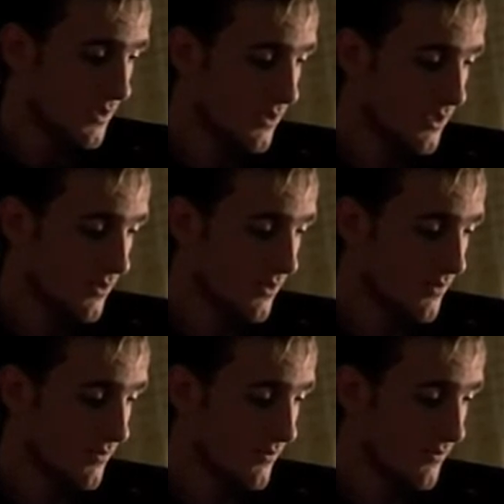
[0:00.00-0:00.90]
you can
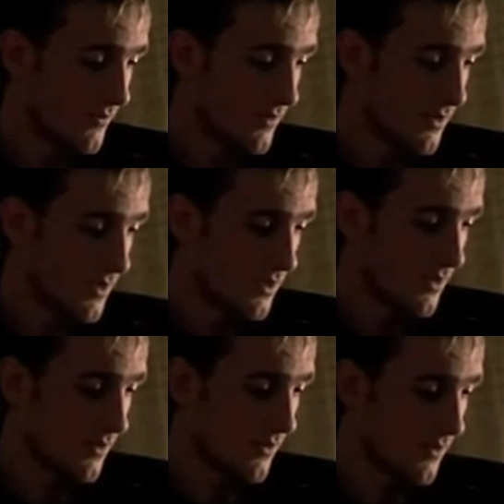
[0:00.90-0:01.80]
just
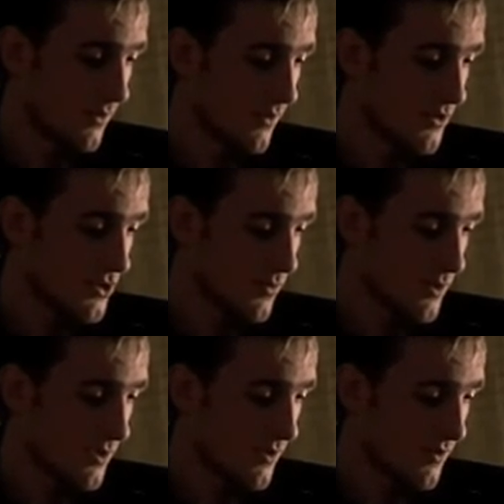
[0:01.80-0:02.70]
load an
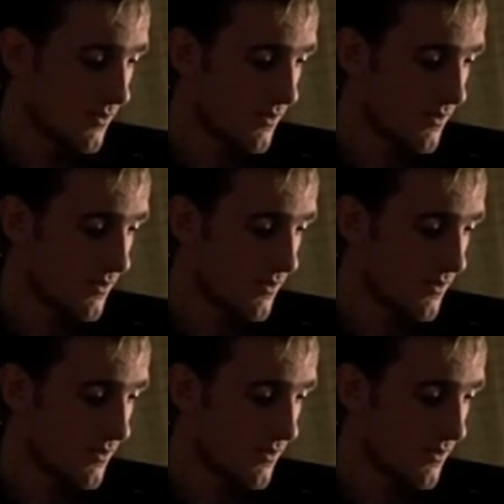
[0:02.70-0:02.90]
instrument here,